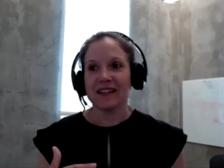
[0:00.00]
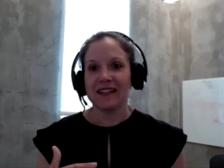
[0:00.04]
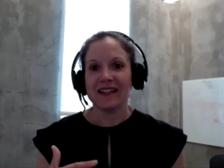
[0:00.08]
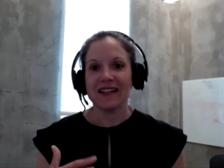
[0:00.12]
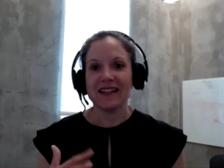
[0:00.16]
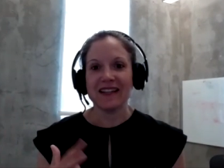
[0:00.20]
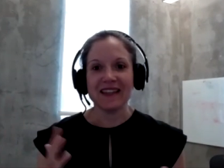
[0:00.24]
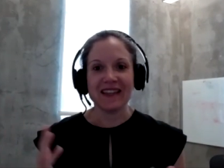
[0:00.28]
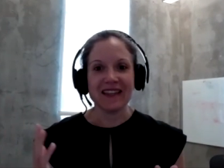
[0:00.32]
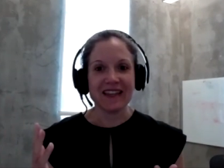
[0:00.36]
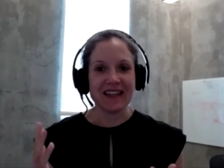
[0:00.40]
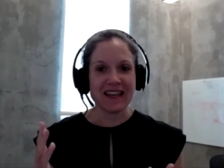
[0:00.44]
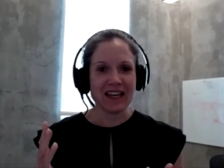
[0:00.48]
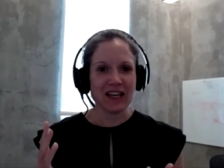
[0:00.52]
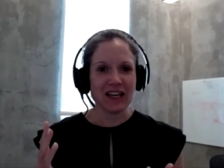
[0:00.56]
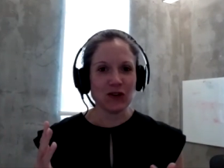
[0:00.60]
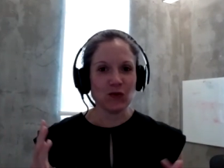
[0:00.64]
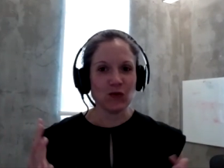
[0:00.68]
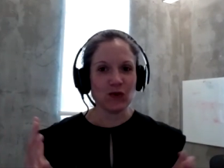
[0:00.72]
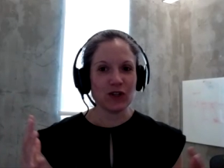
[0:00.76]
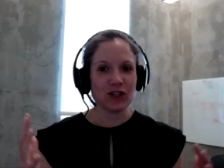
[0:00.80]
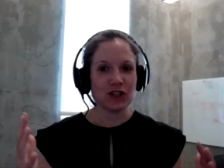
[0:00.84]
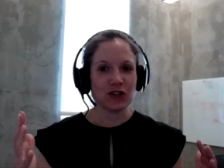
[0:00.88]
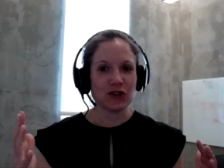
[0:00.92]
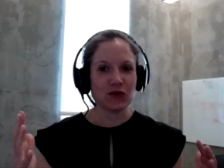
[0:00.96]
In the end,
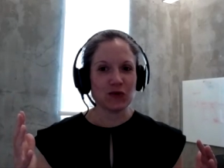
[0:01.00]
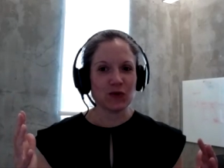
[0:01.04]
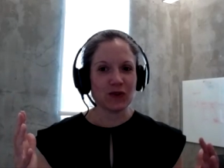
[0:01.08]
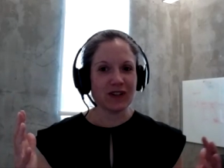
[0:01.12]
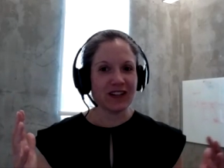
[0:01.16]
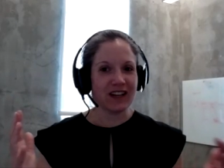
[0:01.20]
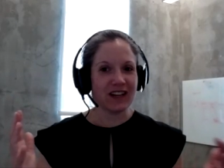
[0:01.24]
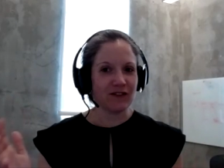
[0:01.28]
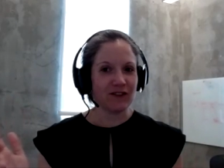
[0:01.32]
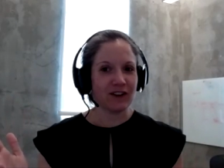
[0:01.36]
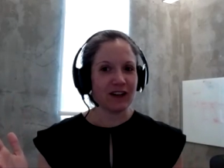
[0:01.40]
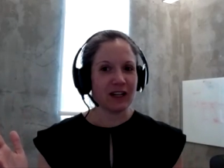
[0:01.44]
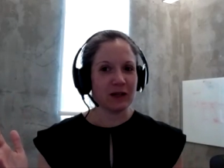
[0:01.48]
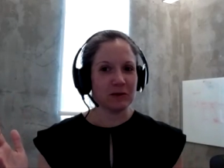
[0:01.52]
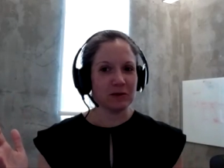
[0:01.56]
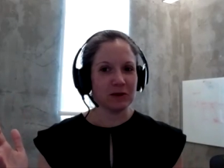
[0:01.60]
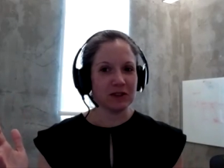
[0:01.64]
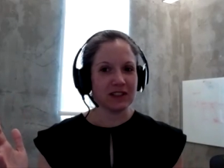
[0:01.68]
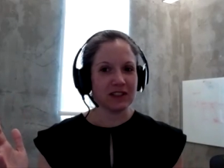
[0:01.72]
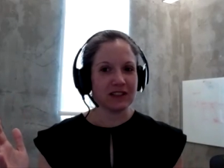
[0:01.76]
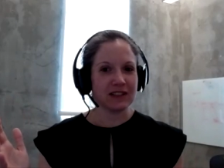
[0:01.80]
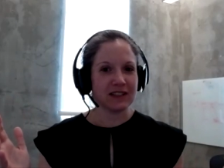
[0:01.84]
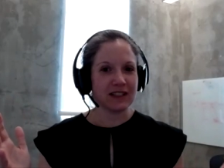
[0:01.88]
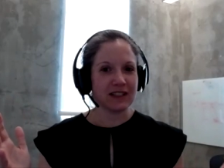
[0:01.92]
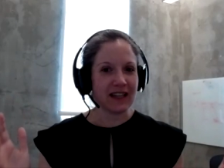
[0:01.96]
we just were never able
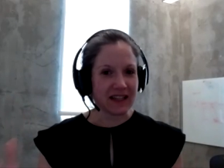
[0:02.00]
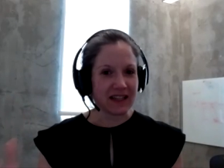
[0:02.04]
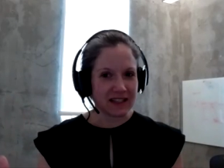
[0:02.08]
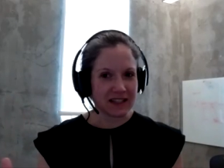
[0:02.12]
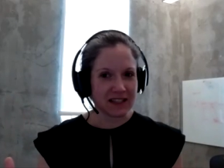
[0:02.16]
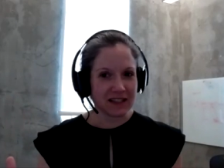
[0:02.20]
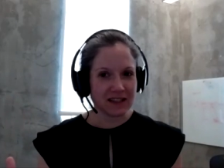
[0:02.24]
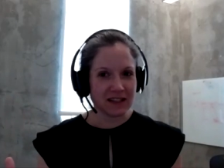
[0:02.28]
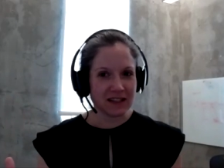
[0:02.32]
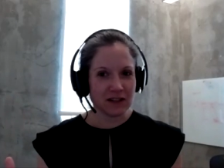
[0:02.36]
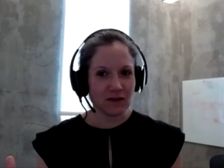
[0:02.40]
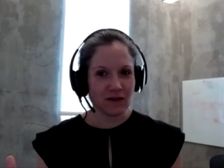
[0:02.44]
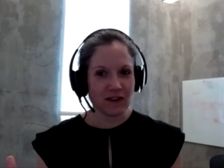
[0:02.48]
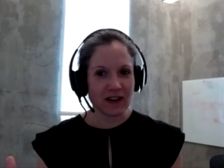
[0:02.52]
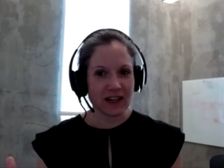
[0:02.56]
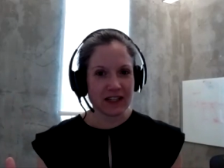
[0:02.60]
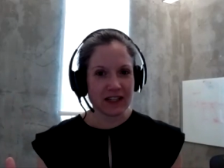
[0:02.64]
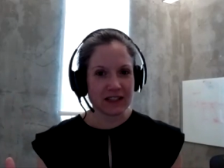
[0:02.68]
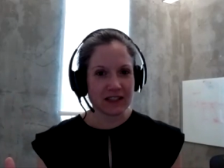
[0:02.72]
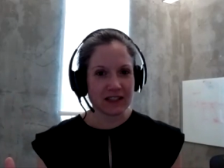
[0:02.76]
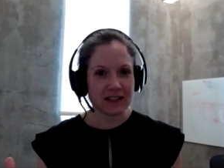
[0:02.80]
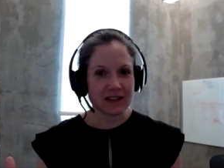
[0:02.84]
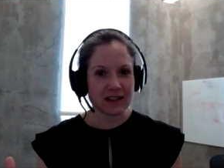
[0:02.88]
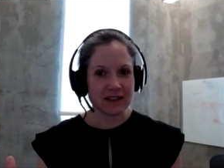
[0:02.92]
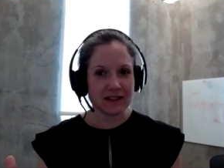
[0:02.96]
to test the
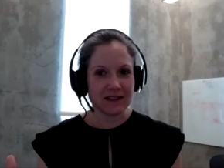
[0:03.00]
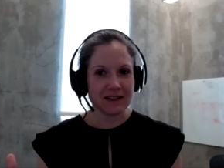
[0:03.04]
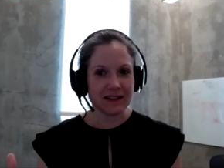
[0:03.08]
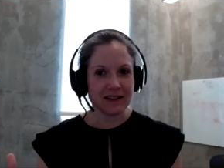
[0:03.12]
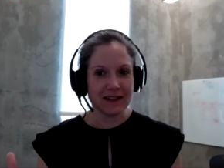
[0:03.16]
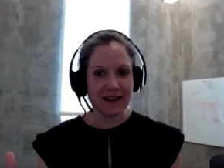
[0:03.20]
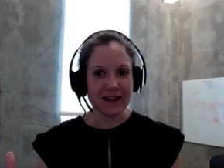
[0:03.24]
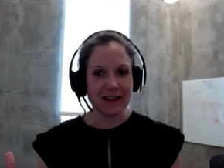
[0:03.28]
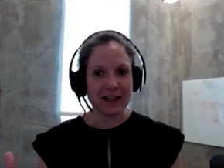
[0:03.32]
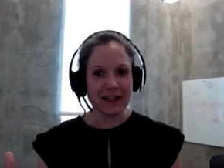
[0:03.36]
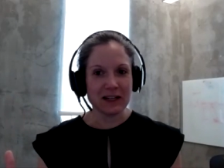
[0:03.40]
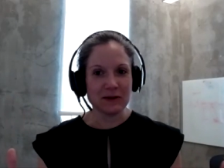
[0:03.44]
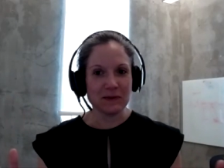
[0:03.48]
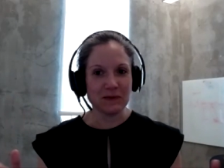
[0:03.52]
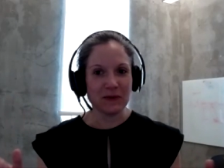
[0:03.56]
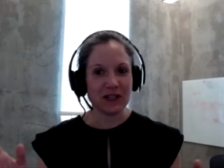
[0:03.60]
device uh,